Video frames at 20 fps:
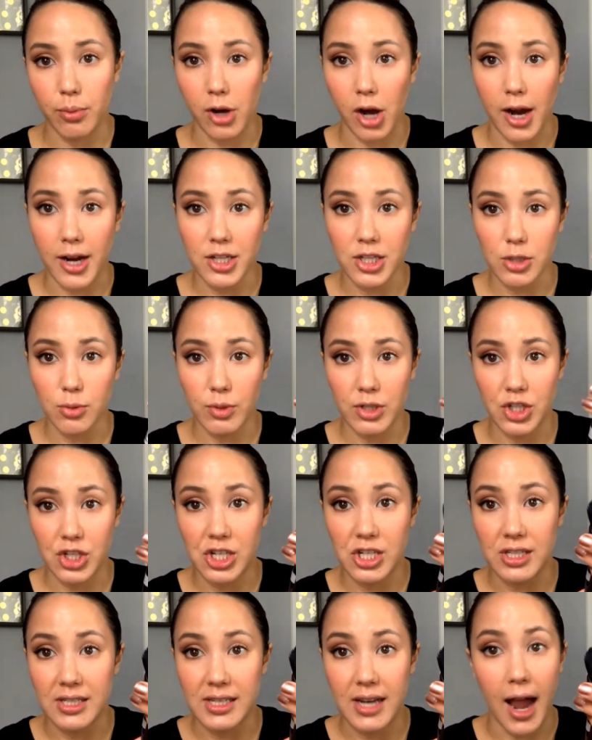brush, which
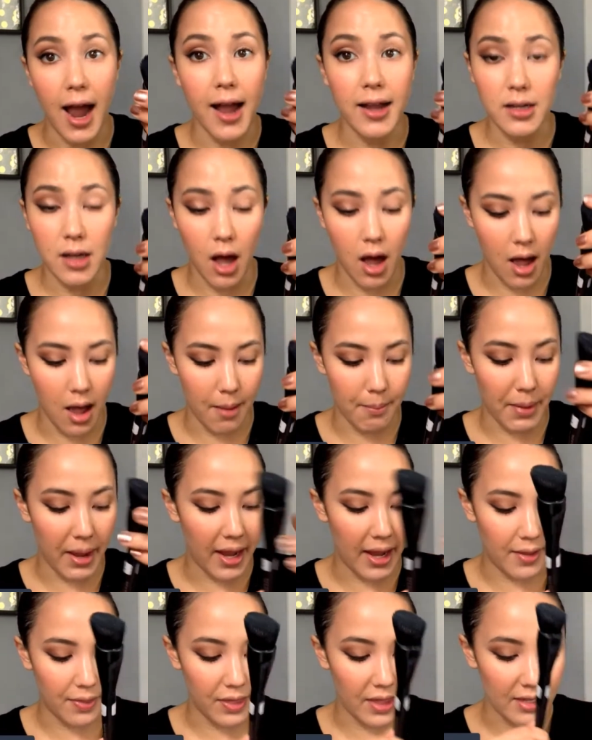does not come
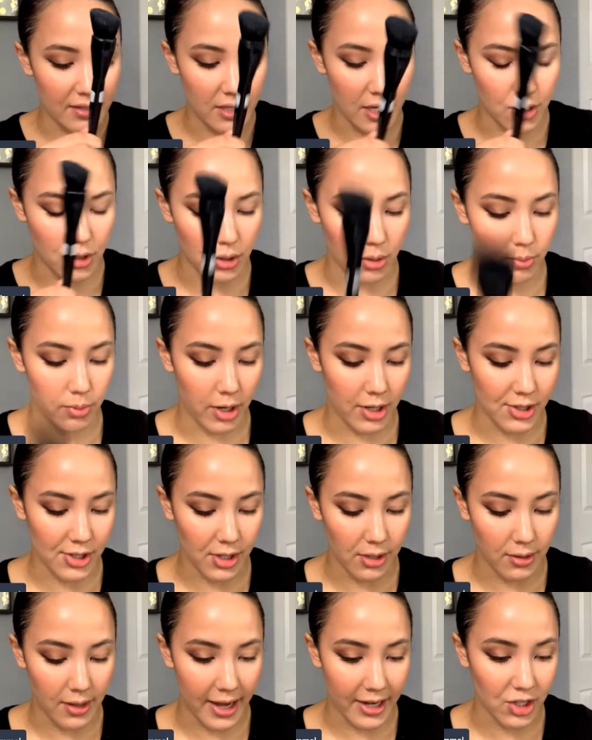in the Essential Brush
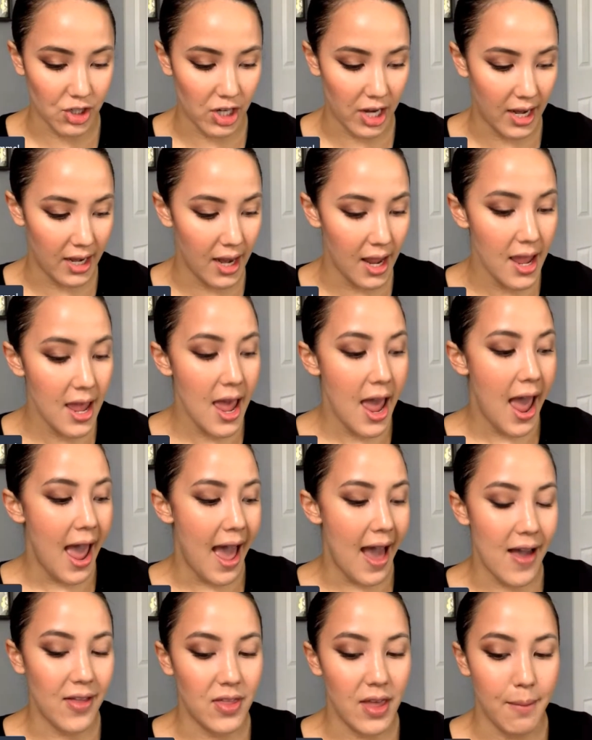Collection.
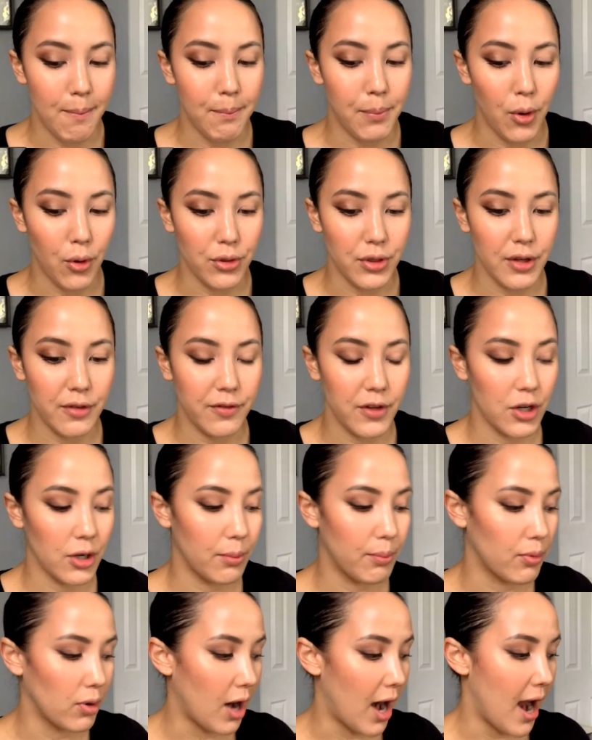And then both of your
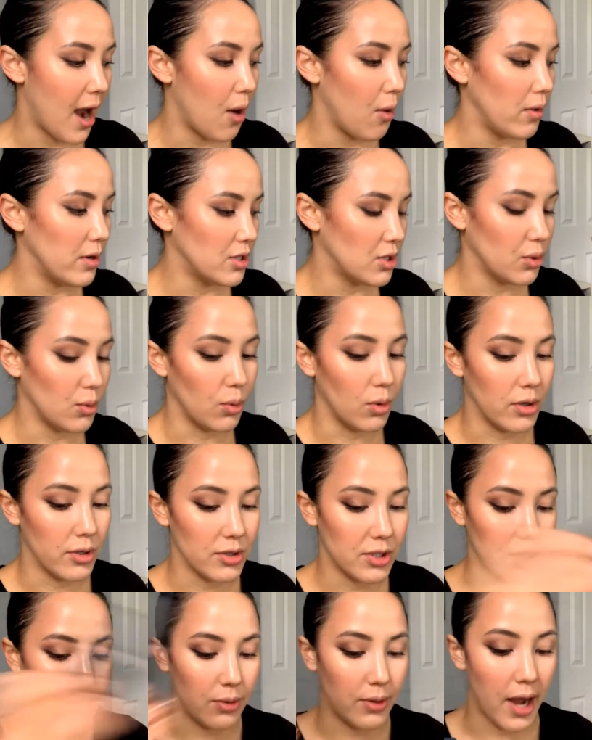brow
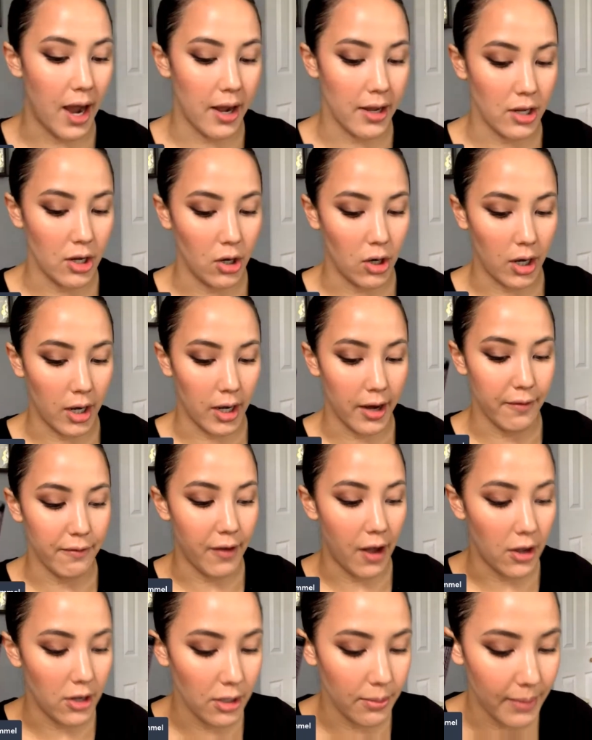tools. You got your
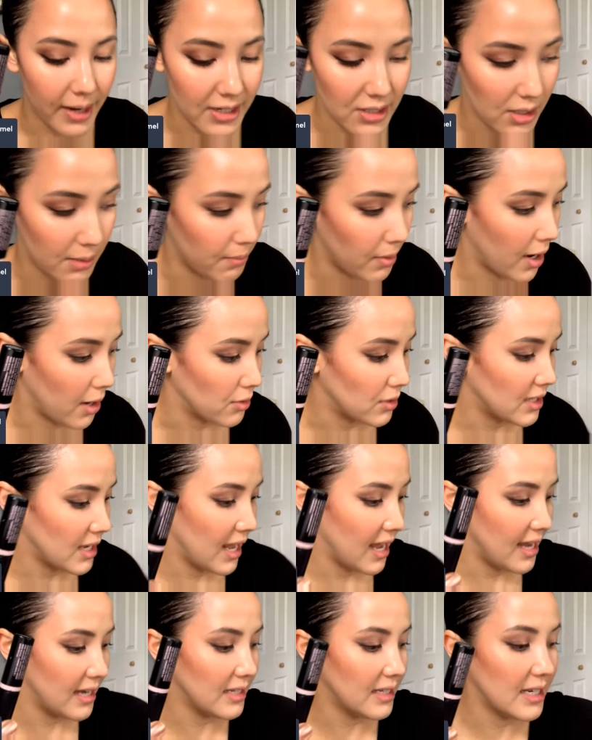volumizing brow
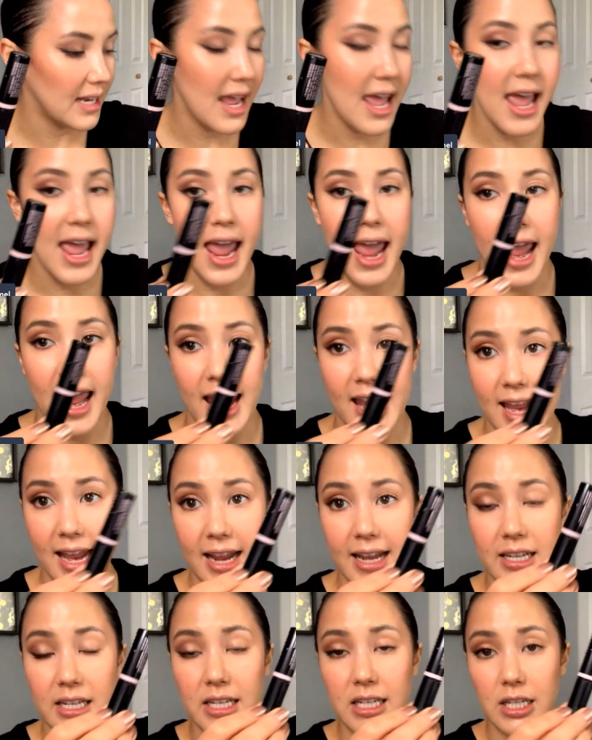tint
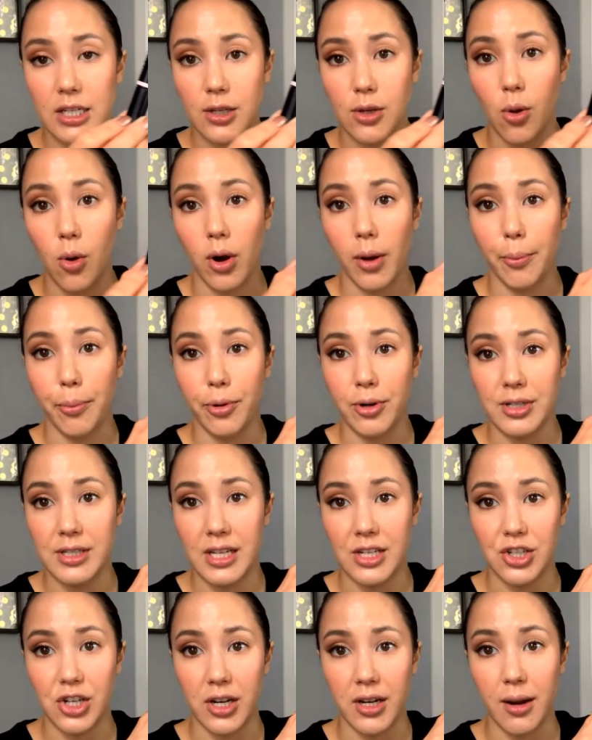and your
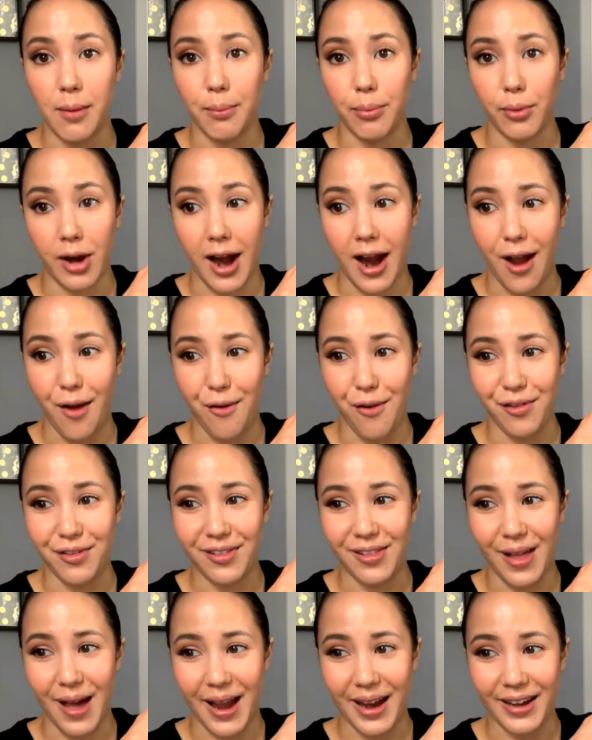precision brow
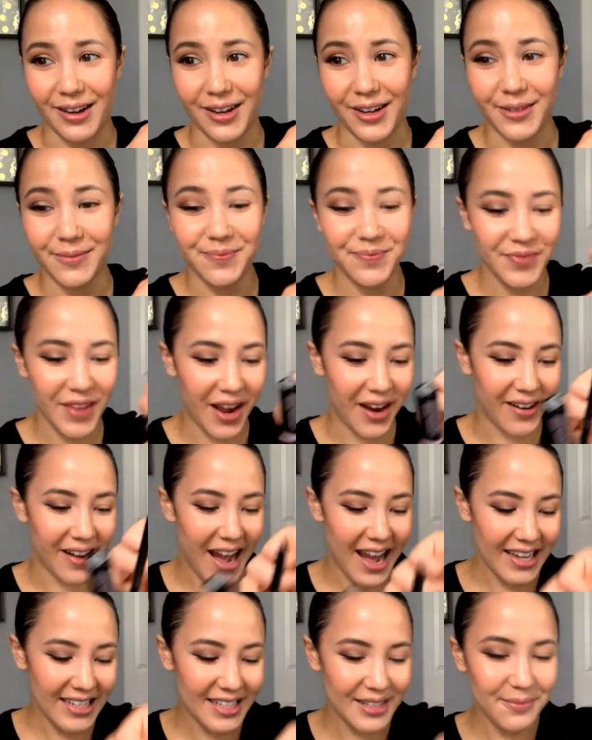liner. All
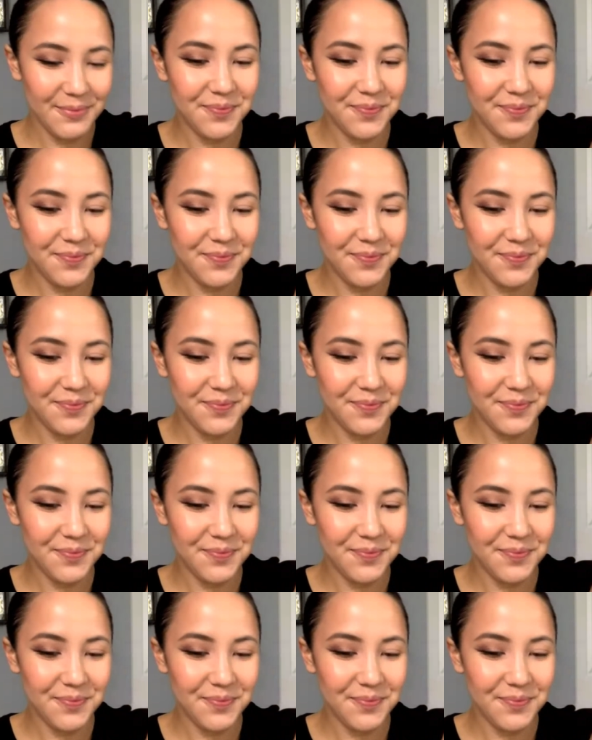right.